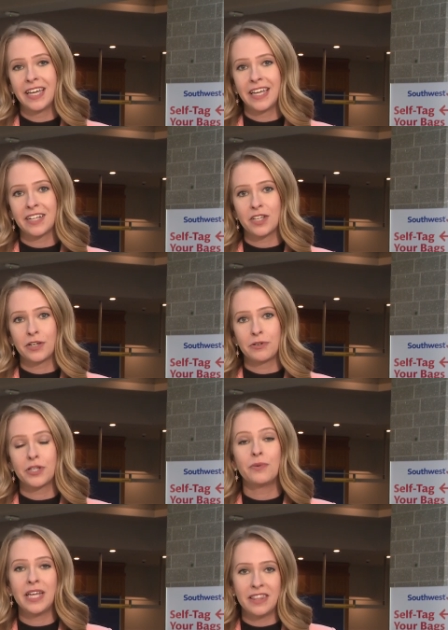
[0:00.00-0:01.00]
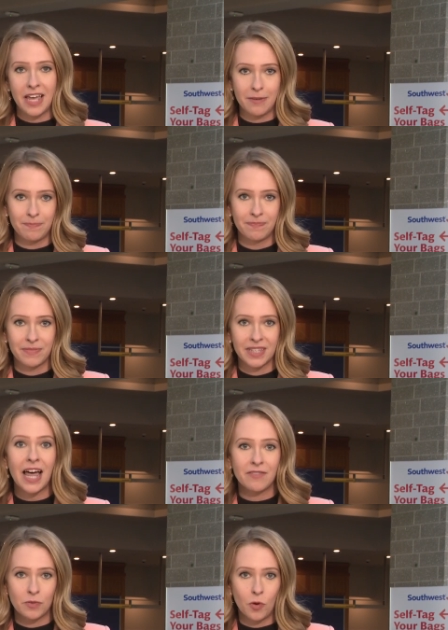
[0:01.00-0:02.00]
get to those who need them.
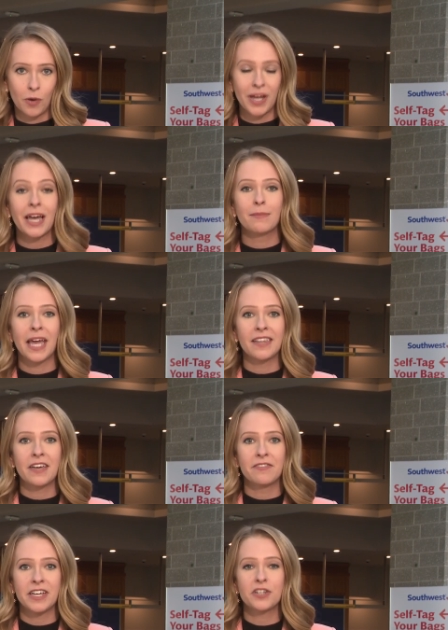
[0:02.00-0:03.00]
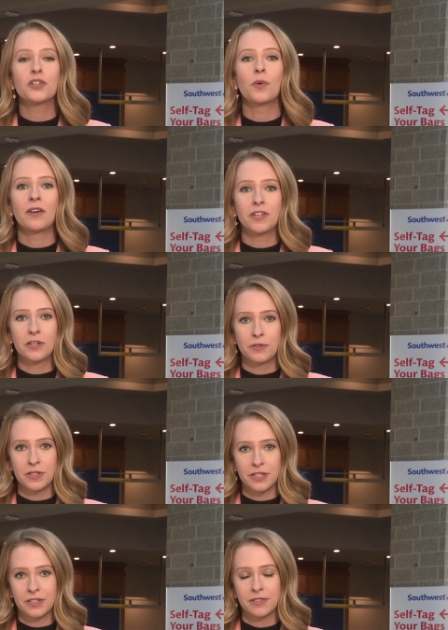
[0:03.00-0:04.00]
Live in Warwick, I'm Kayla Fish, 12 News.